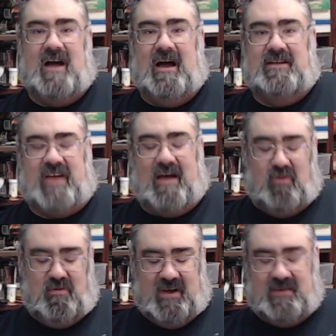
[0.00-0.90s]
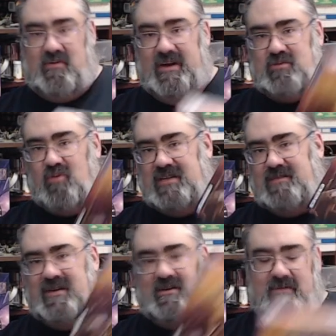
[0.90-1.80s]
chat room on Twitch
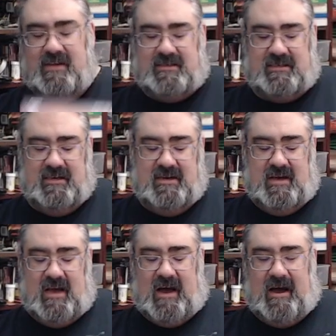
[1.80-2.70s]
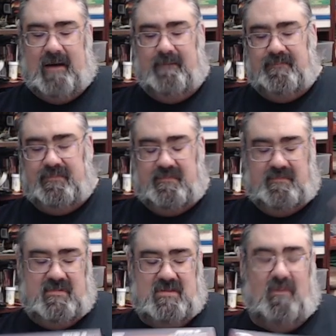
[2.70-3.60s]
watching me do this, no
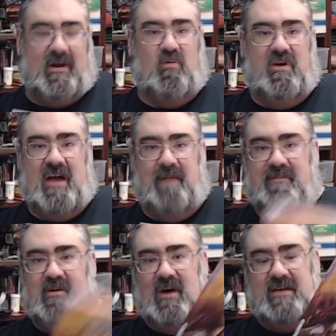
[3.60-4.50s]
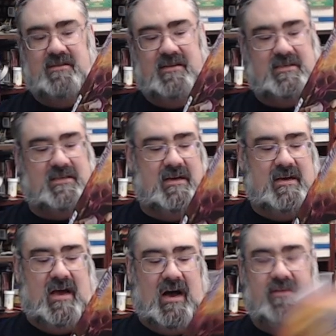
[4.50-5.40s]
matter where you happen to be watching this.
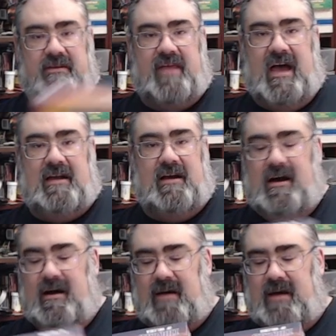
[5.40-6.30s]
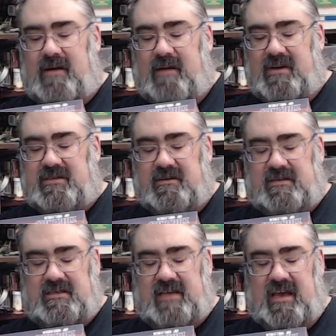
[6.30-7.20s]
Other than that, I don't have much else
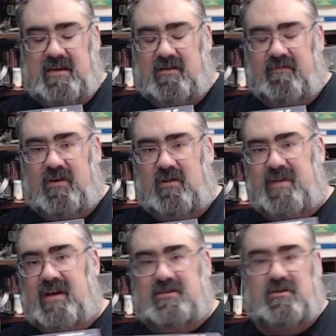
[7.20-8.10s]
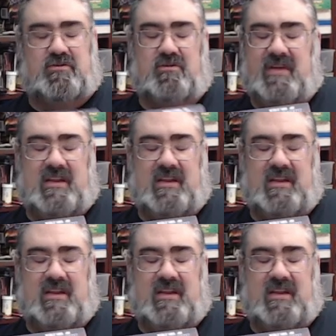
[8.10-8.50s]
to say. You can follow me on social media